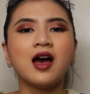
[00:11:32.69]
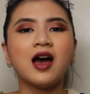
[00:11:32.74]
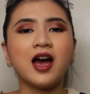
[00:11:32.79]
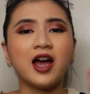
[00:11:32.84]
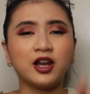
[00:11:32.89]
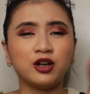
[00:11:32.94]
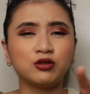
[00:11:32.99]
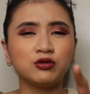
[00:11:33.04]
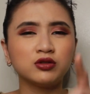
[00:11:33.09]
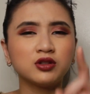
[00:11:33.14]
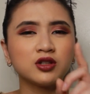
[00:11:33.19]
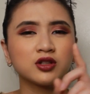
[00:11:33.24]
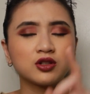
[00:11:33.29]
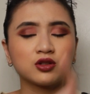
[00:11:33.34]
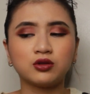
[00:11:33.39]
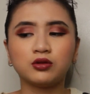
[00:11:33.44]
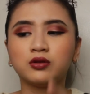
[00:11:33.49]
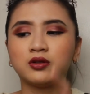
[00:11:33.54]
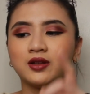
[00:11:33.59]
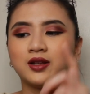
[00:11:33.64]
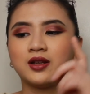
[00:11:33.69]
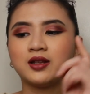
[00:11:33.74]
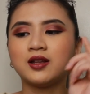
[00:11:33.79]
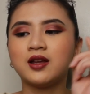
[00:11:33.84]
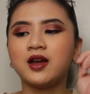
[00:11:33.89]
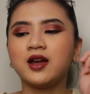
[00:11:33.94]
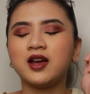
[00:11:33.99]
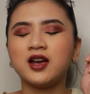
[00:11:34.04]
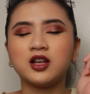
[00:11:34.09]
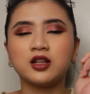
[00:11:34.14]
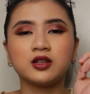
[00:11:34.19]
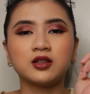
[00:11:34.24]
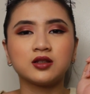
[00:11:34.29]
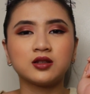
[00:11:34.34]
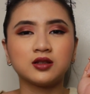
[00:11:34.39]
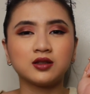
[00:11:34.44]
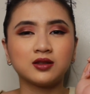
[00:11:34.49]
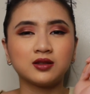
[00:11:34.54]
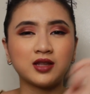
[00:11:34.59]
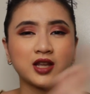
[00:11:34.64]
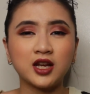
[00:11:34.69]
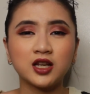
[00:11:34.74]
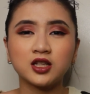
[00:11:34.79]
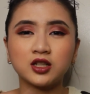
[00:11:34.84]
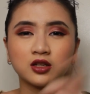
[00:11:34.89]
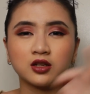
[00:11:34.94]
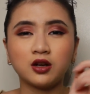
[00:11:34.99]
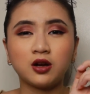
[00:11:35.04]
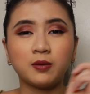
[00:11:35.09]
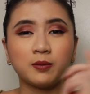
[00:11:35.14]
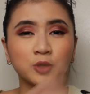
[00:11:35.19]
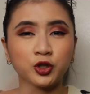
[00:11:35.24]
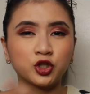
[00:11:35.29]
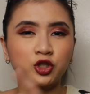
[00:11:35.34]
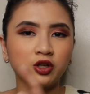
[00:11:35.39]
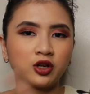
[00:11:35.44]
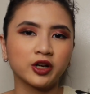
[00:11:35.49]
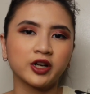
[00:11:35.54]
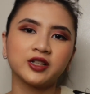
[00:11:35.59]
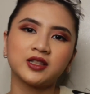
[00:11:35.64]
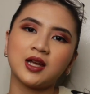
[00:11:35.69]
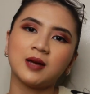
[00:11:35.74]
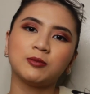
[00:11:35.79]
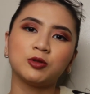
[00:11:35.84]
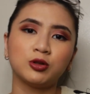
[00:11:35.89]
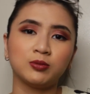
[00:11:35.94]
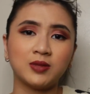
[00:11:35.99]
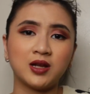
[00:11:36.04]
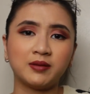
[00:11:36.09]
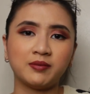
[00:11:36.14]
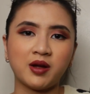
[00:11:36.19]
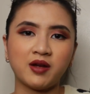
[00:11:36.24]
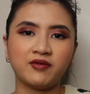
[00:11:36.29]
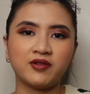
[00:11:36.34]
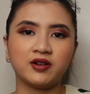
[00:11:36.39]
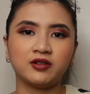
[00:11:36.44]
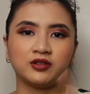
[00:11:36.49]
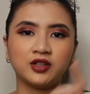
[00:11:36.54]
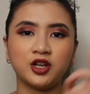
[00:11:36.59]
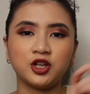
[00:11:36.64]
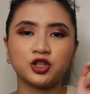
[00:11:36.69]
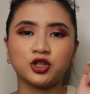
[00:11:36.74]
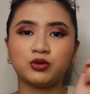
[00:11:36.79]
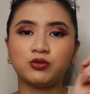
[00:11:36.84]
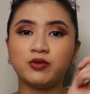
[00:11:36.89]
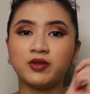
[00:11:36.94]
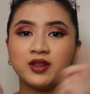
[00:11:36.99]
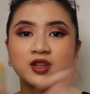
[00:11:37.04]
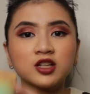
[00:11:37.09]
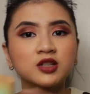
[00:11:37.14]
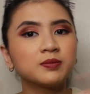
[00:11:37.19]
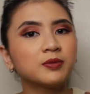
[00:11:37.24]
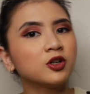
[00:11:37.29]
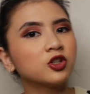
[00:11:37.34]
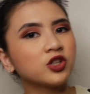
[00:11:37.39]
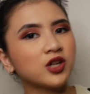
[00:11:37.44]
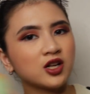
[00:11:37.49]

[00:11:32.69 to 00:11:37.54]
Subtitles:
I noticed though that it takes a much longer time to blend my foundation with this sponge